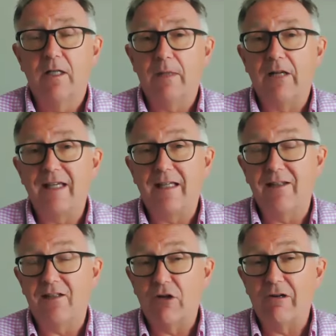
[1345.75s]
But I think
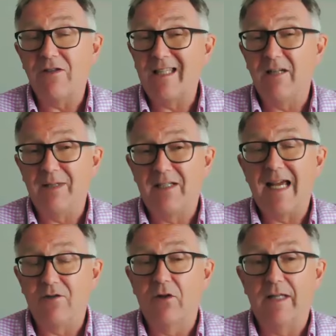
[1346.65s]
the jury's still a bit
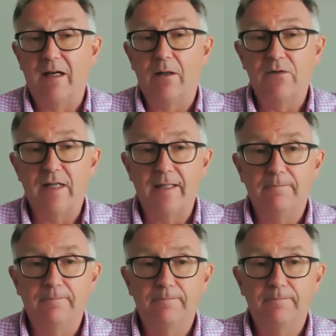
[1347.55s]
out on that, I would say.